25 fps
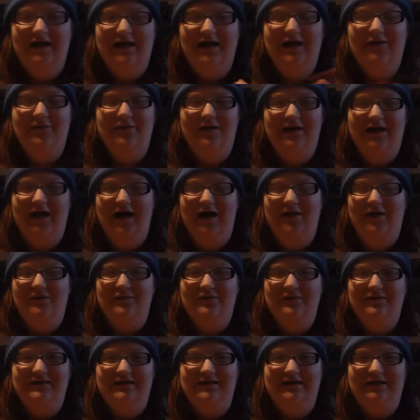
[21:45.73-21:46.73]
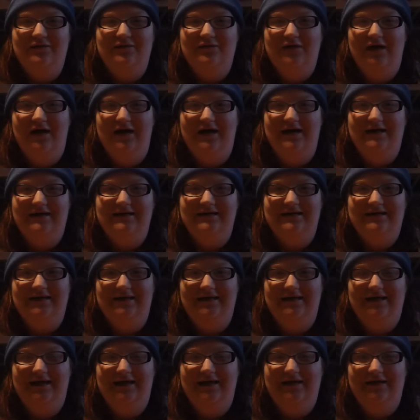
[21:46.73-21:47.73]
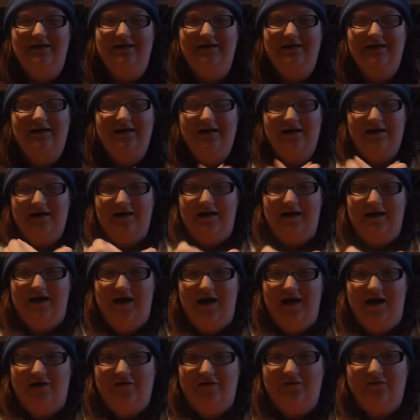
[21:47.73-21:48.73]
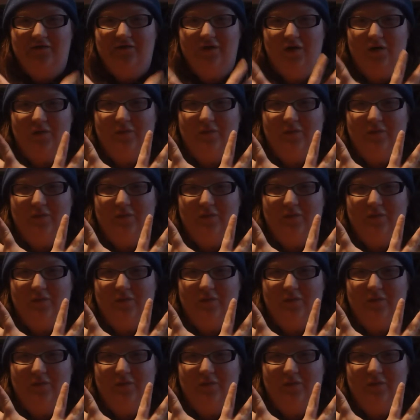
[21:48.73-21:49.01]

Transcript: Anyway, I will see you guys later. Love.